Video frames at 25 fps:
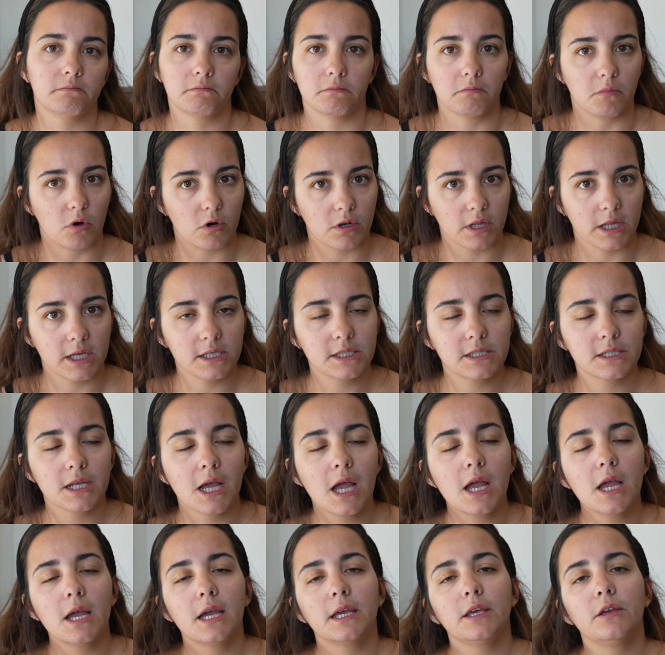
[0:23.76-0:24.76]
more or less,
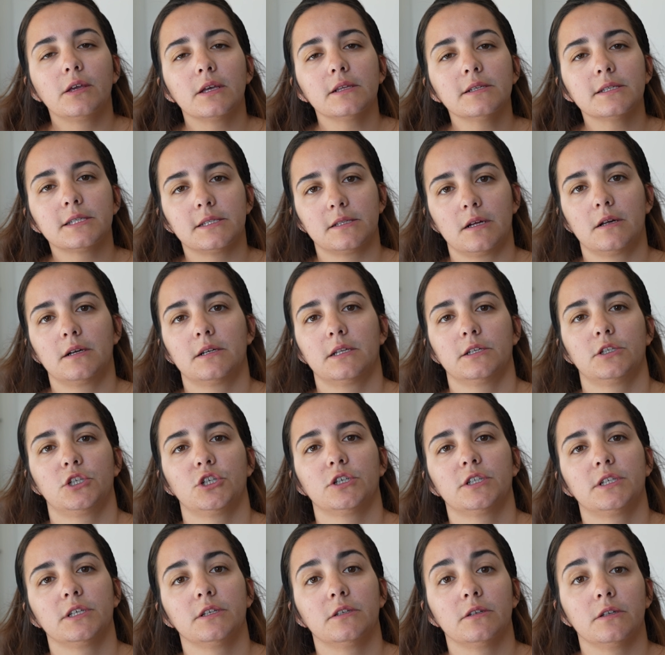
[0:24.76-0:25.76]
you can start
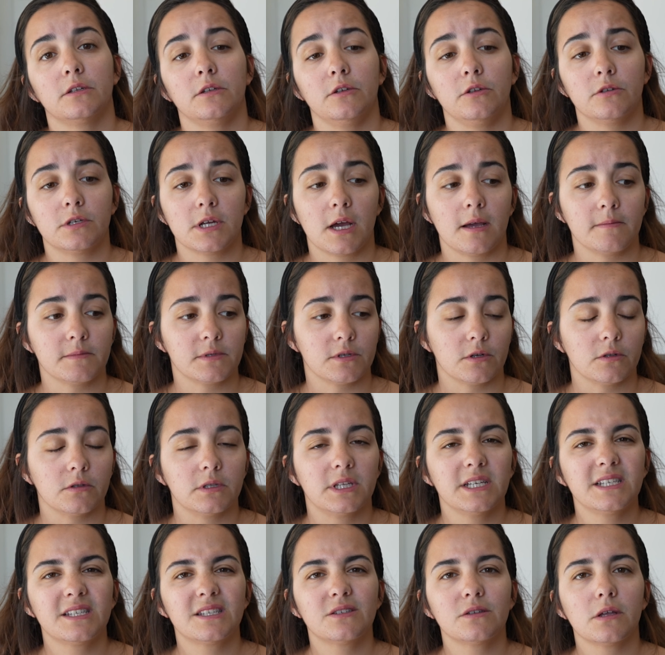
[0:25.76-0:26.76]
adjusting to the new time zone.
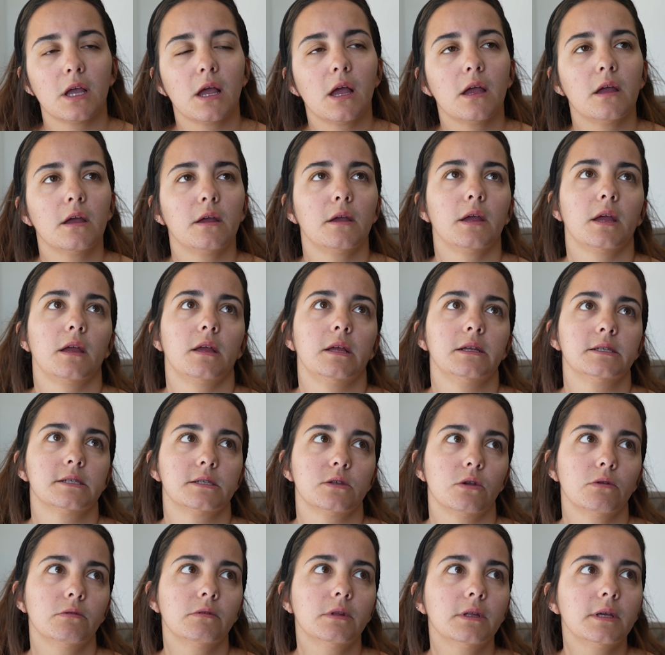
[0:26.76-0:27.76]
This is
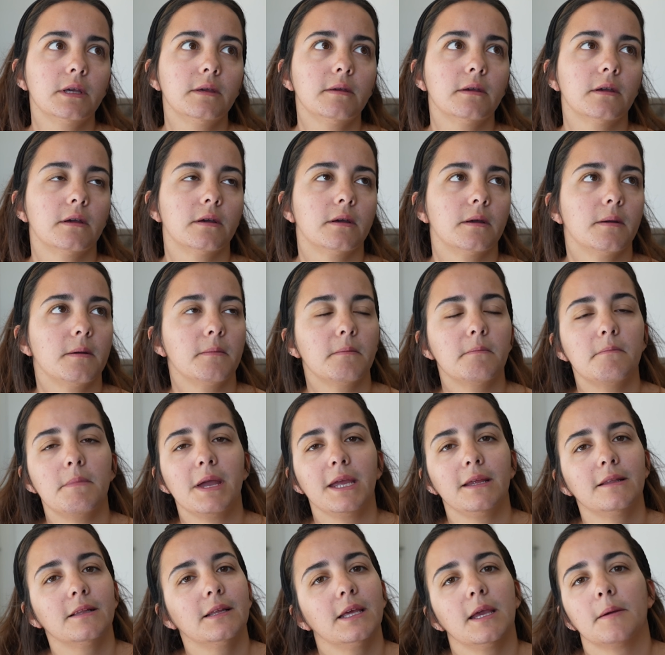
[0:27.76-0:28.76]
only
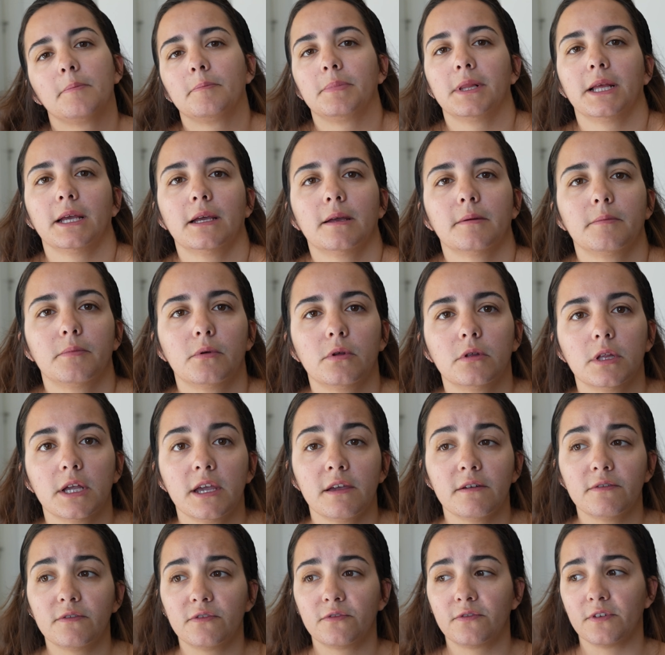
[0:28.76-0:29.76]
mainly applicable
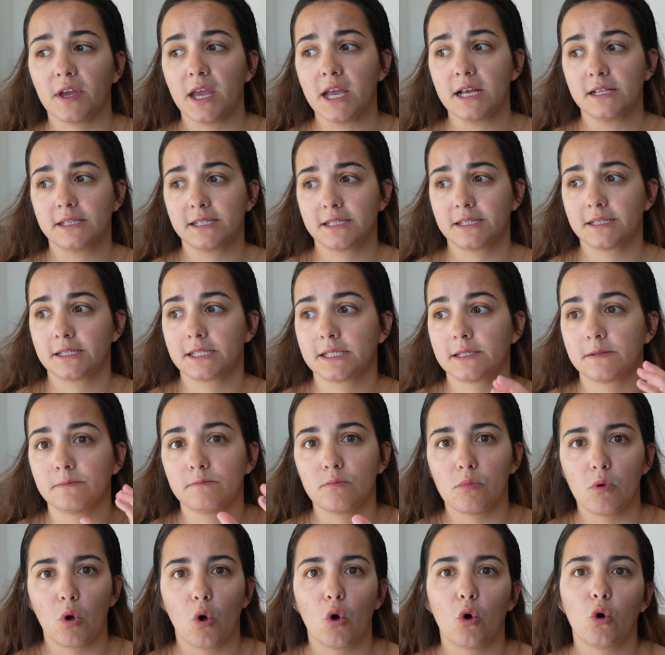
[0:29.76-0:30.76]
if it's a
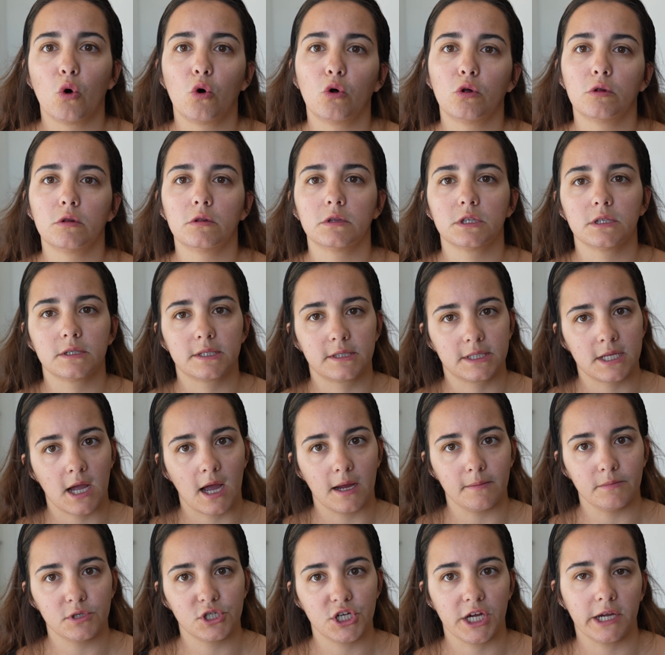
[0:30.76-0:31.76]
small
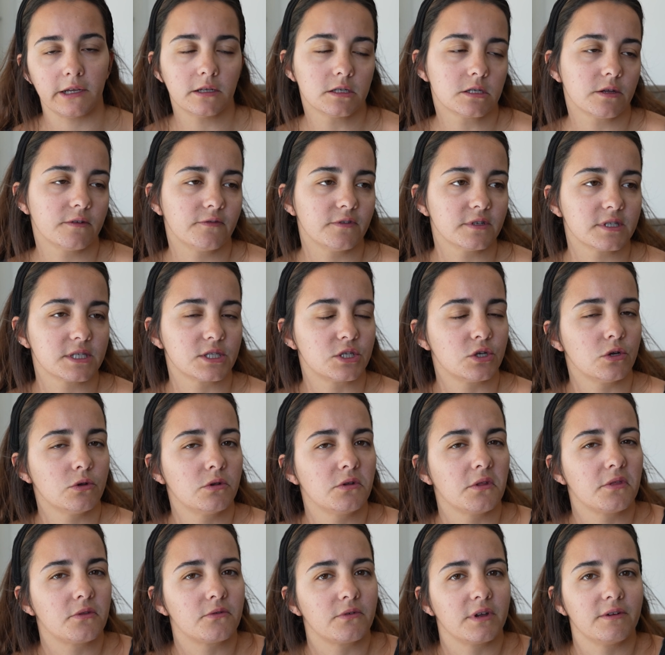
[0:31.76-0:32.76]
time change. So if it's 2
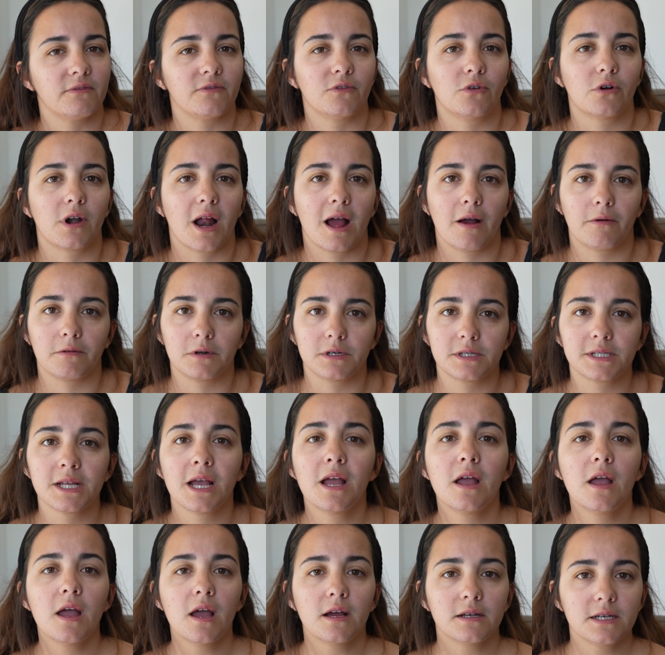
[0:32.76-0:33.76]
to 3, 4 hours
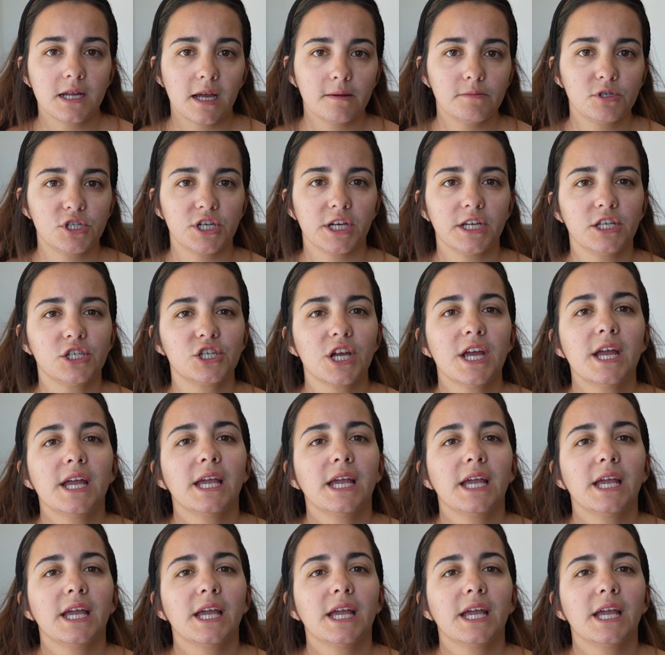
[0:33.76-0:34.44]
time change,